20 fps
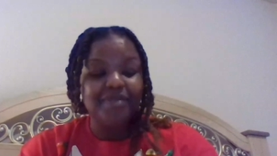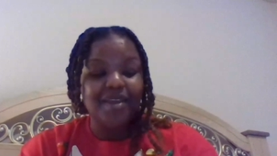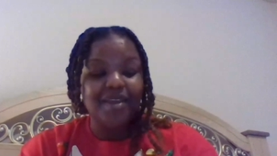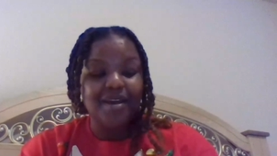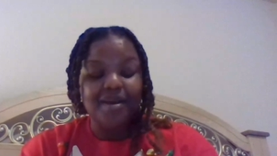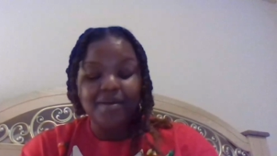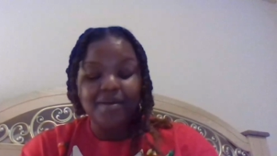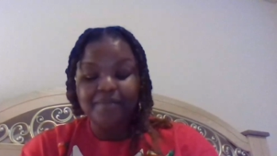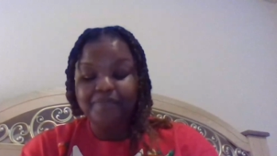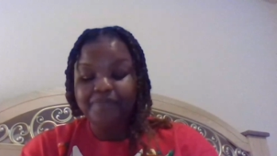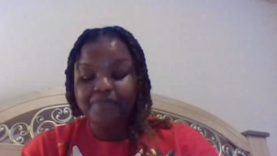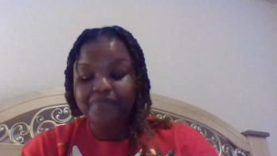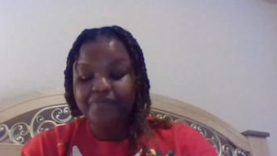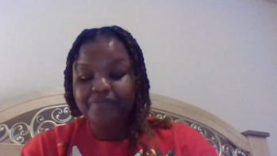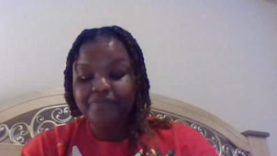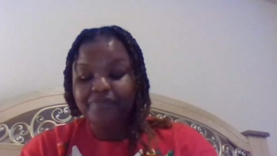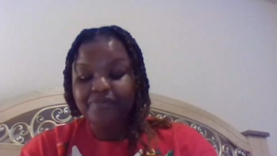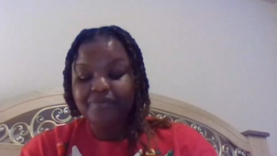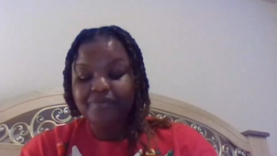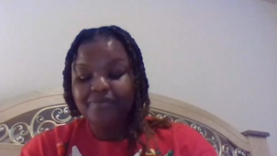Um,
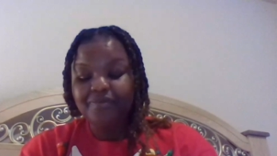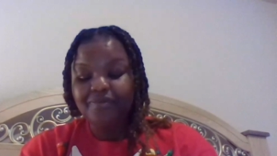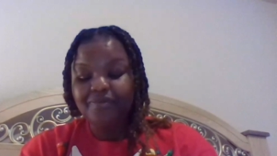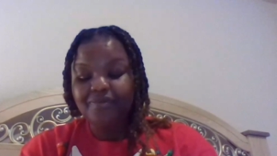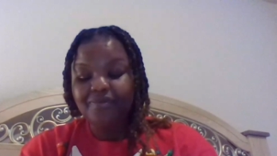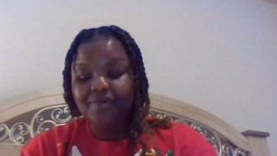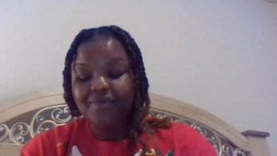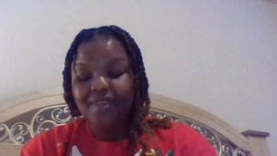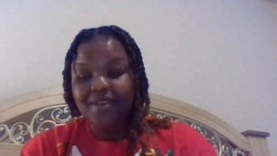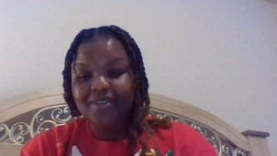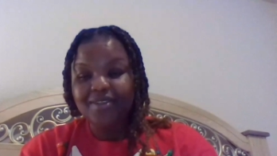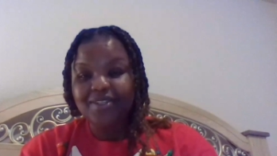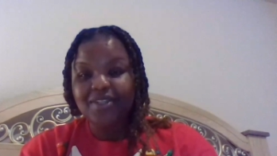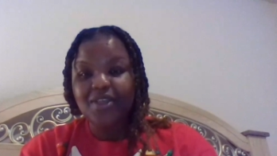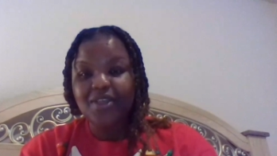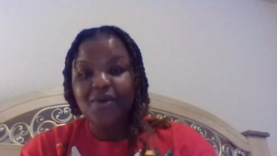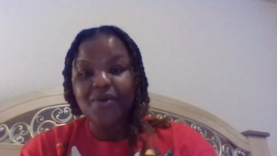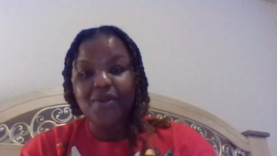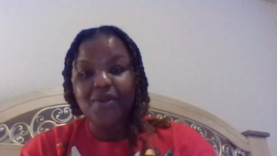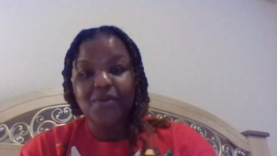
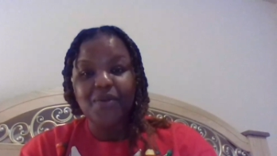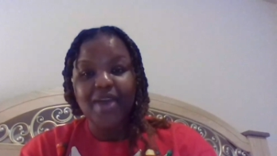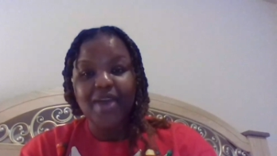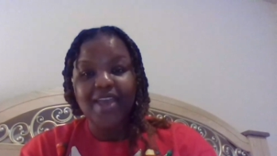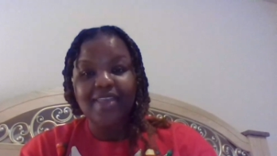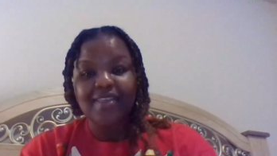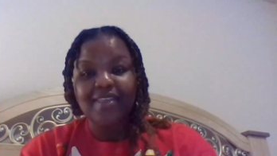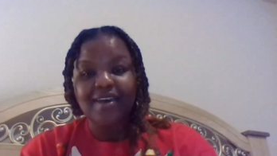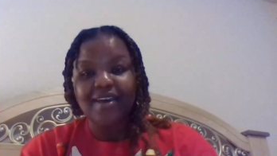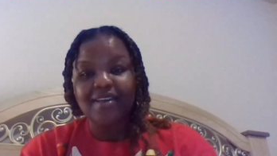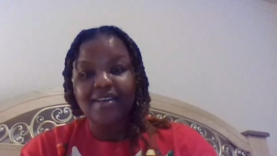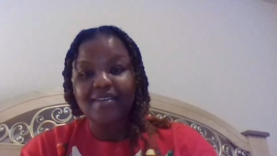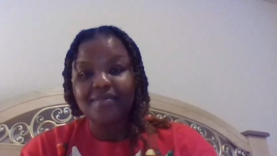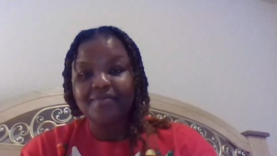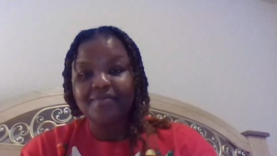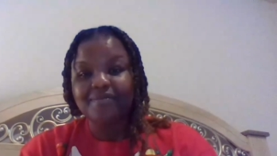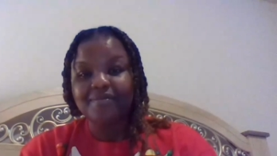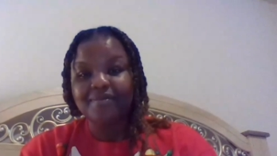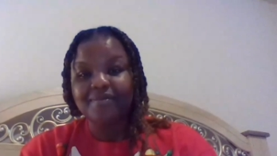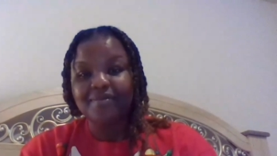slow in a way that
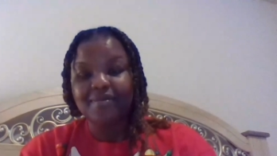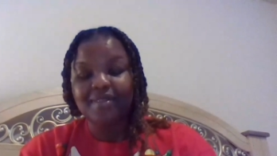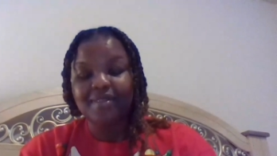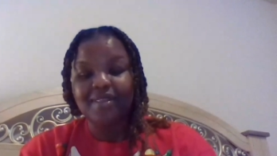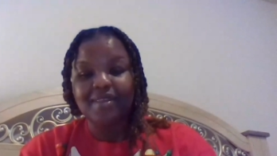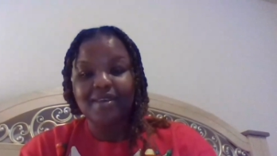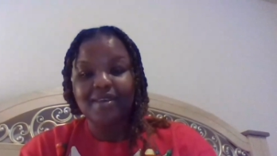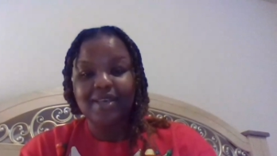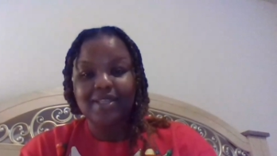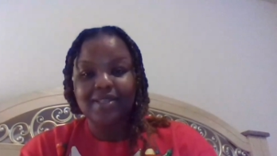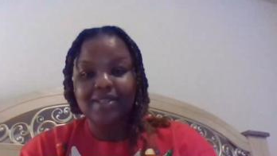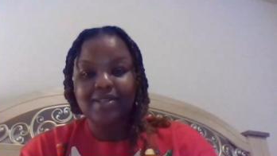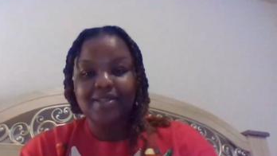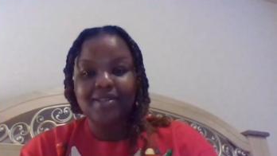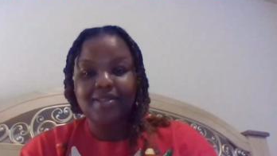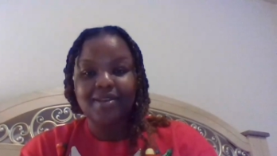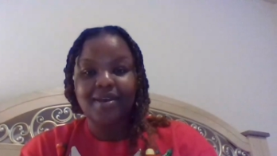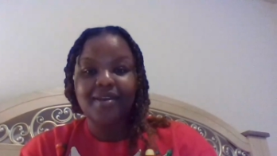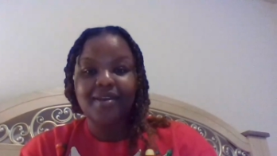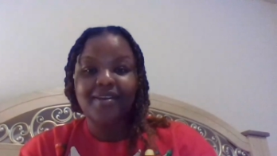
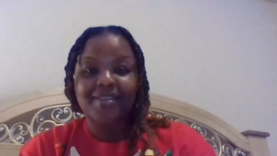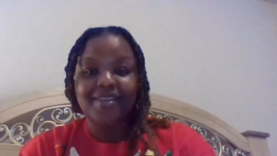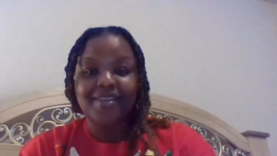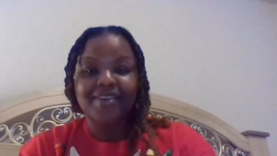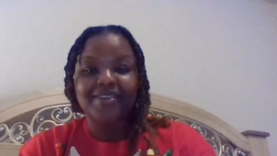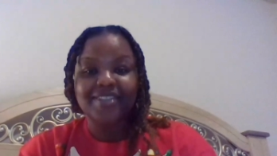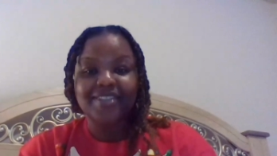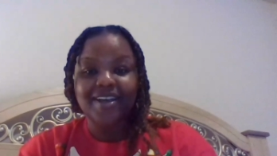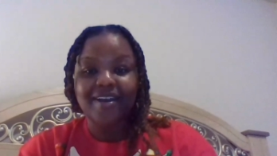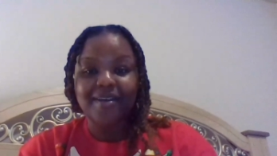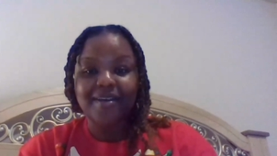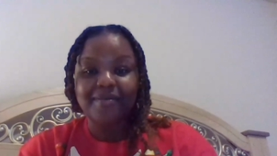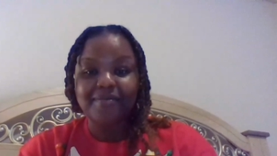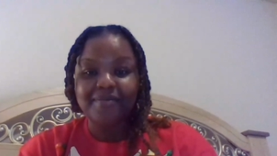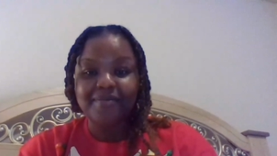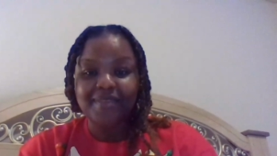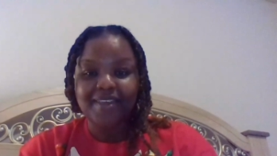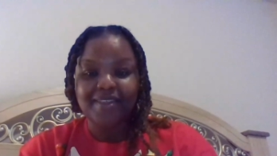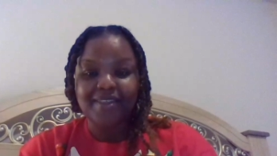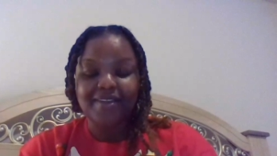it's done on their time
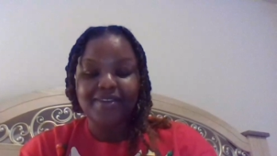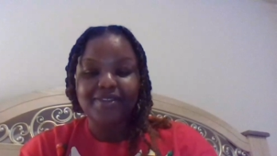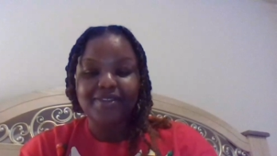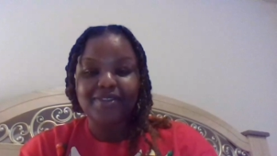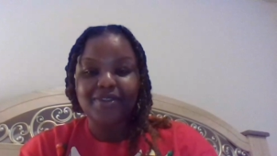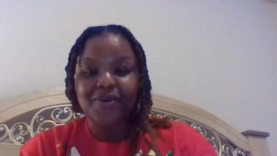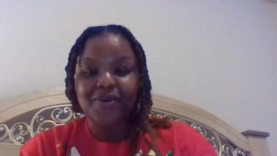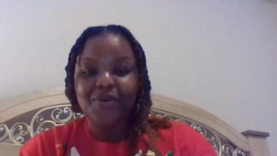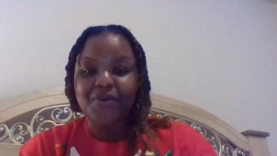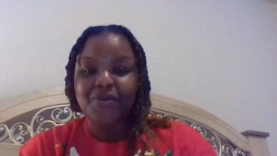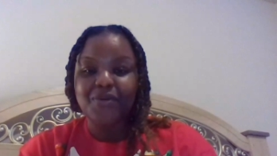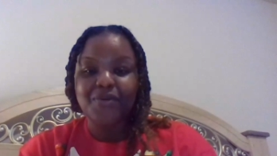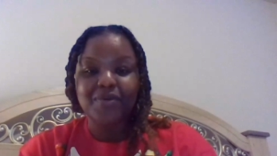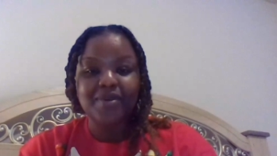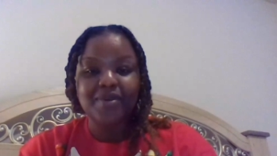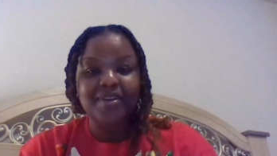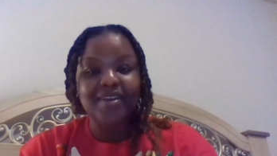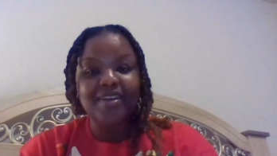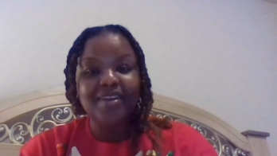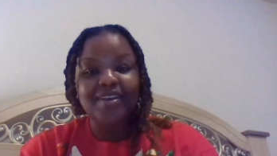and there's no
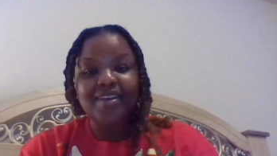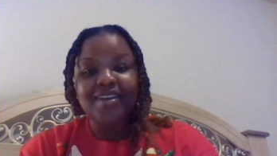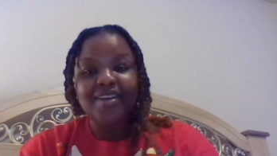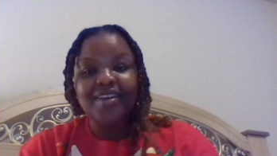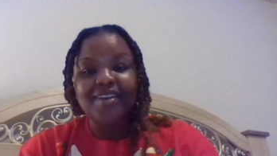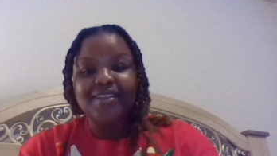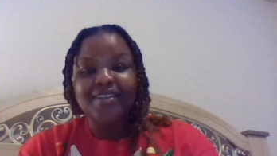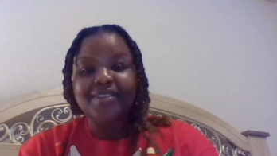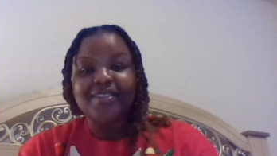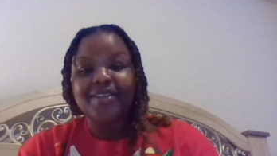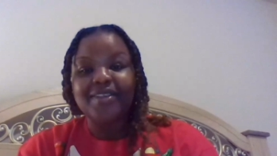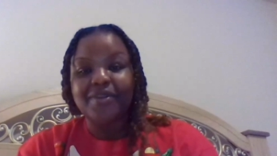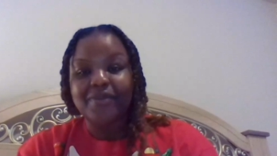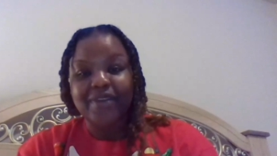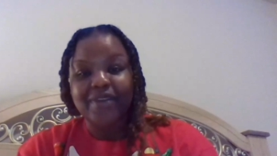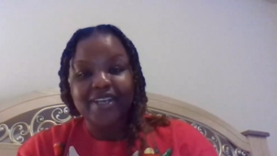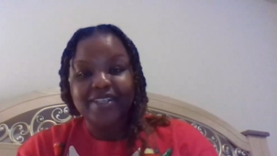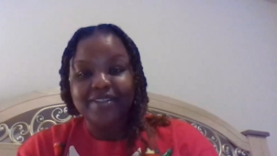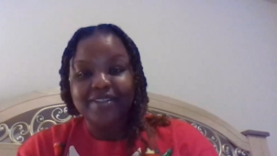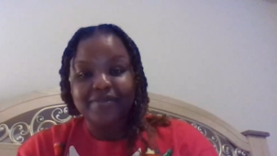
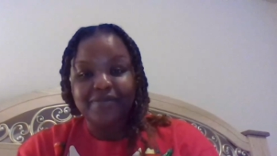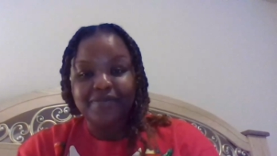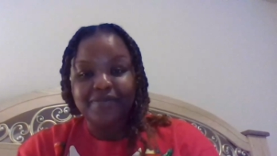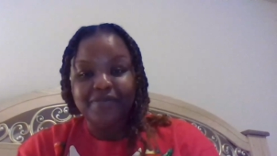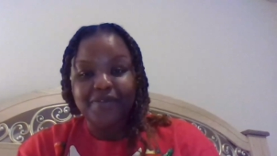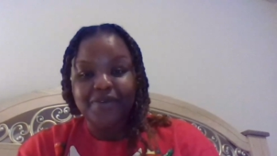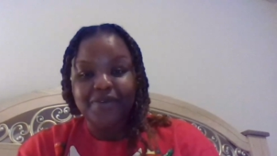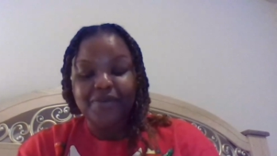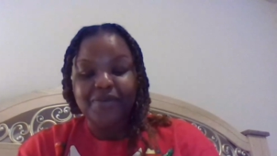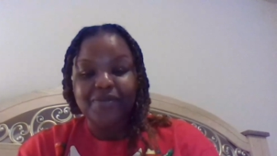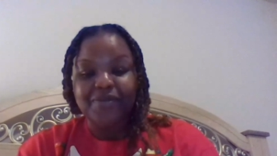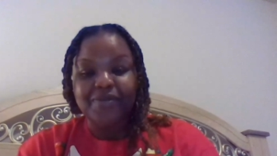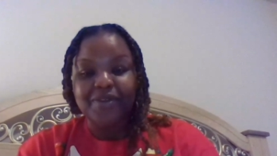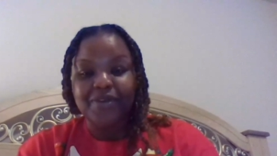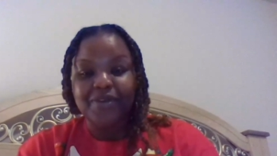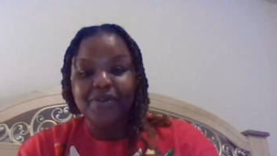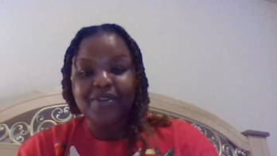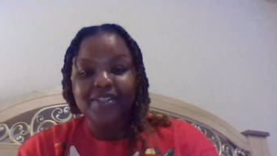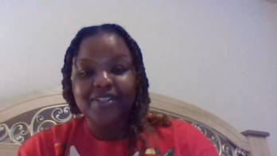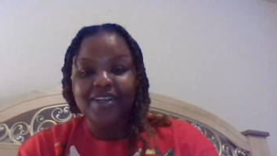consideration for
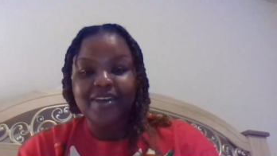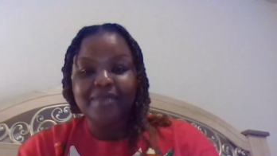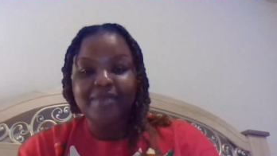your time.